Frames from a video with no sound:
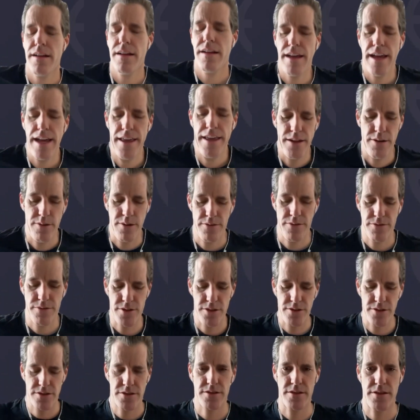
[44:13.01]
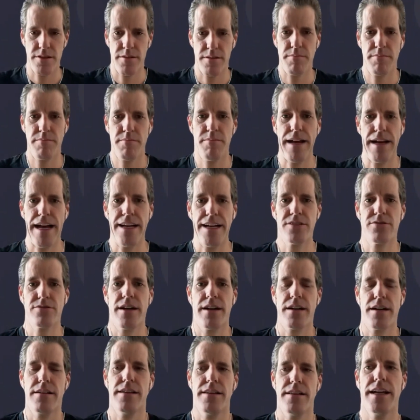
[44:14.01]
and they refuse to pass
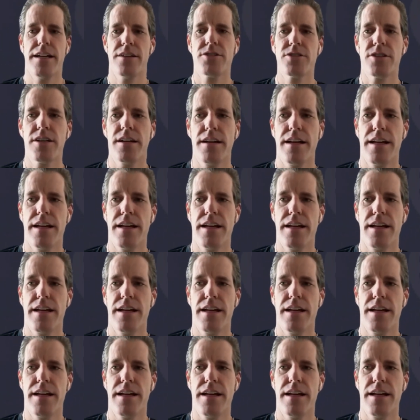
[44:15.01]
regulation.